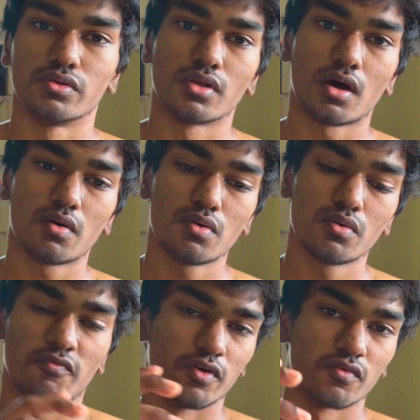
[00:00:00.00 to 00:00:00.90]

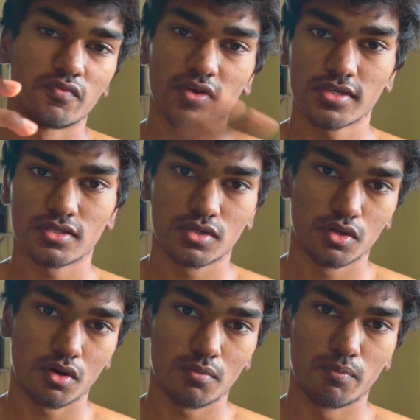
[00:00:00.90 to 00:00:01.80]
you've fixed
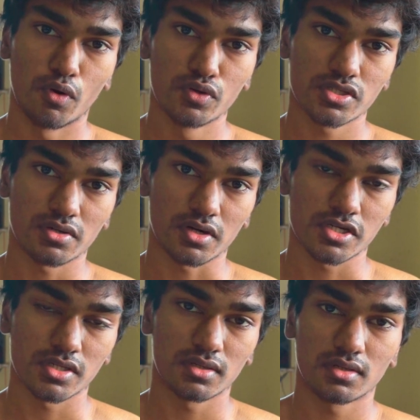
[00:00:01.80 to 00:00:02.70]
your bone
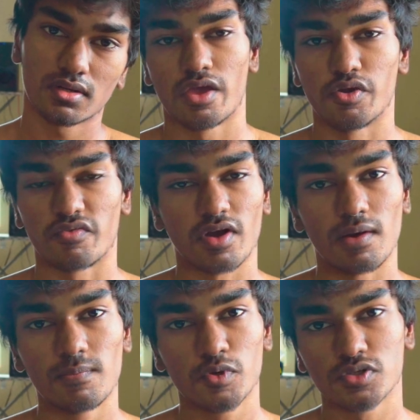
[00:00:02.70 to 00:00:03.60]
structure, you have
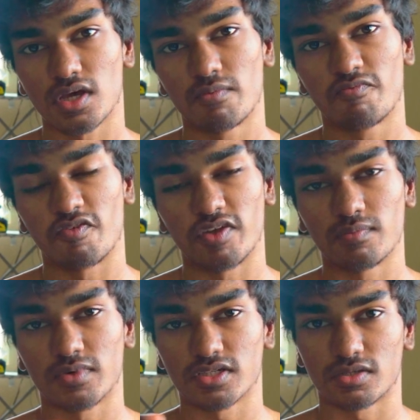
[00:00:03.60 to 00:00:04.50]
come to sub
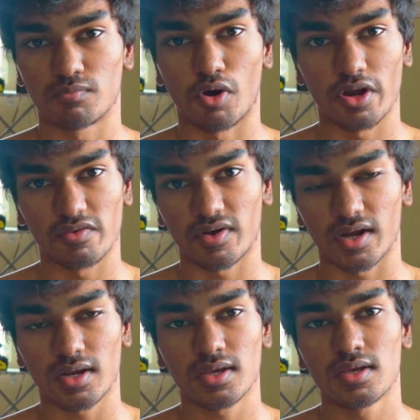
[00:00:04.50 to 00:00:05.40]
15% body
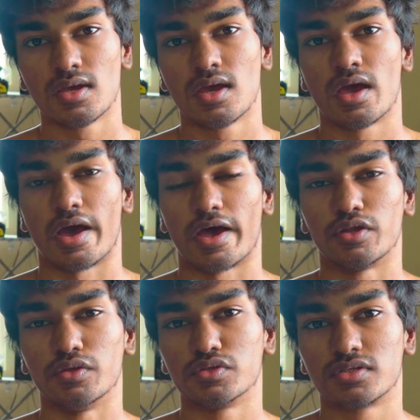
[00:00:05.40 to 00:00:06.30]
fat,
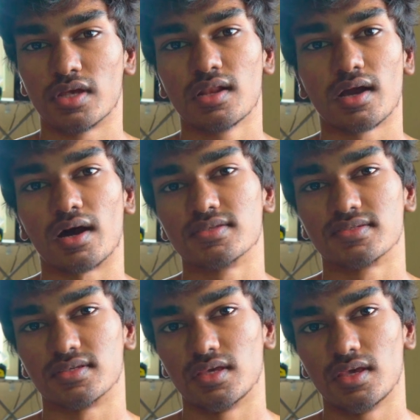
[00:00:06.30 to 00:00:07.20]
and you still can't
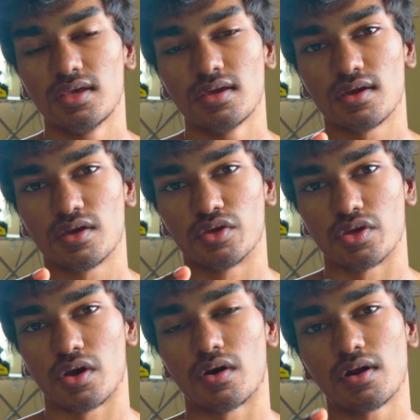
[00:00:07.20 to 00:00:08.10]
see
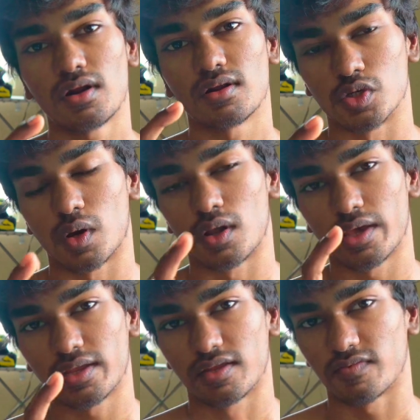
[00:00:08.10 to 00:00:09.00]
your
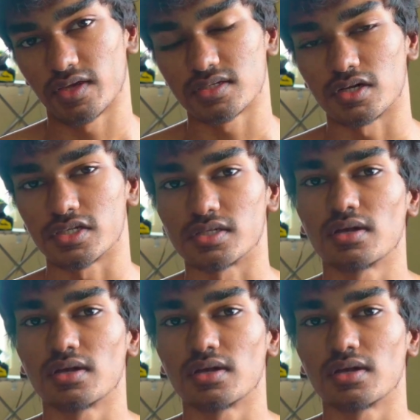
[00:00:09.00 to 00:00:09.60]
jawline and face structure.